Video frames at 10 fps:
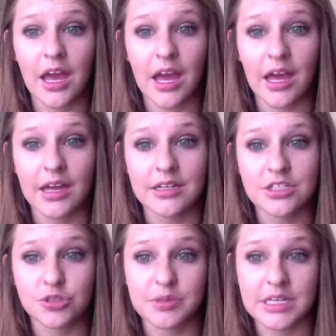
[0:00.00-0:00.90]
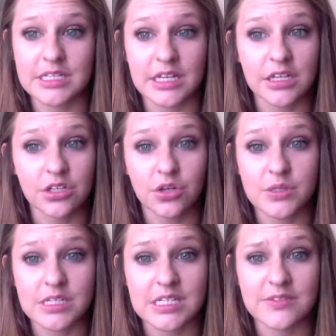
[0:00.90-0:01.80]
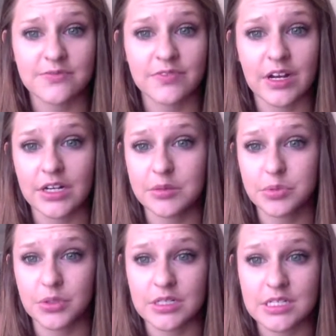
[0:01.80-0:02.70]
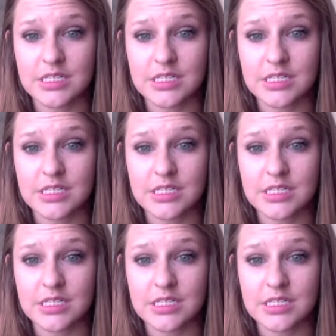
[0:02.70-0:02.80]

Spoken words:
As you begin taking notes, it's very important